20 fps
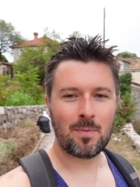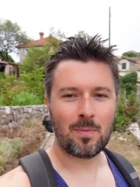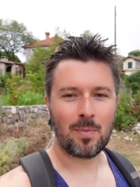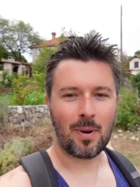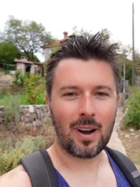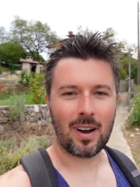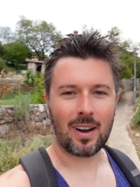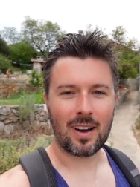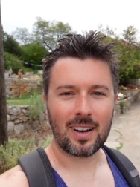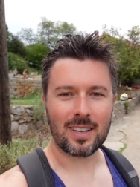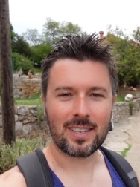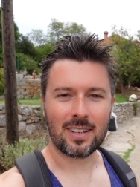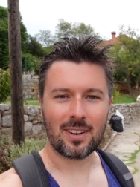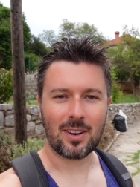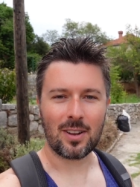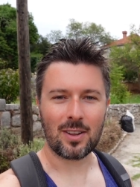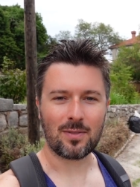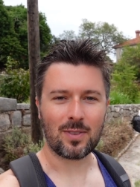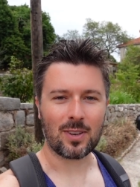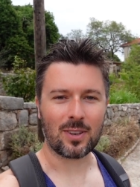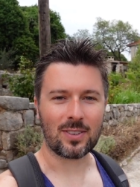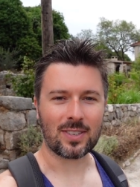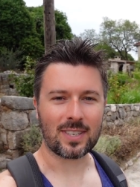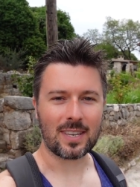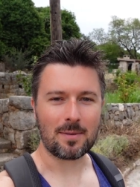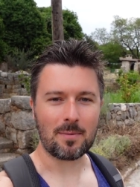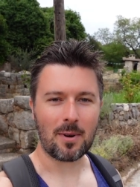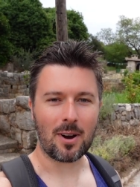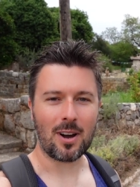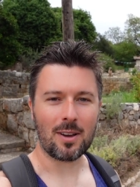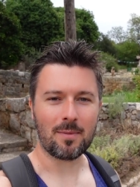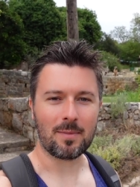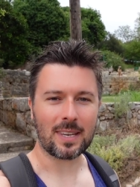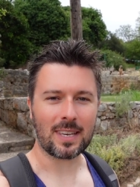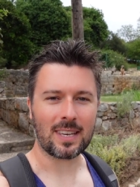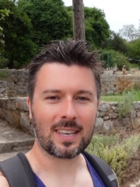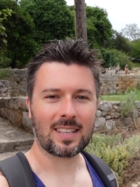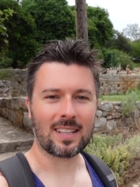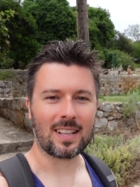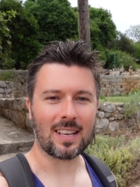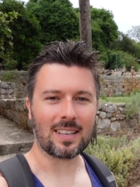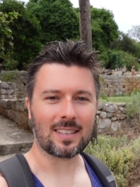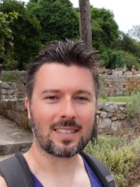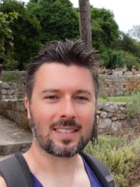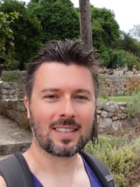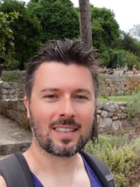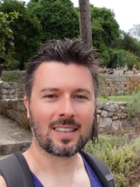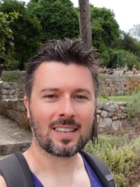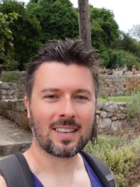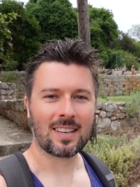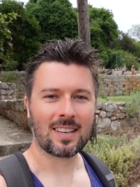but I don't know if you can see behind me, there's a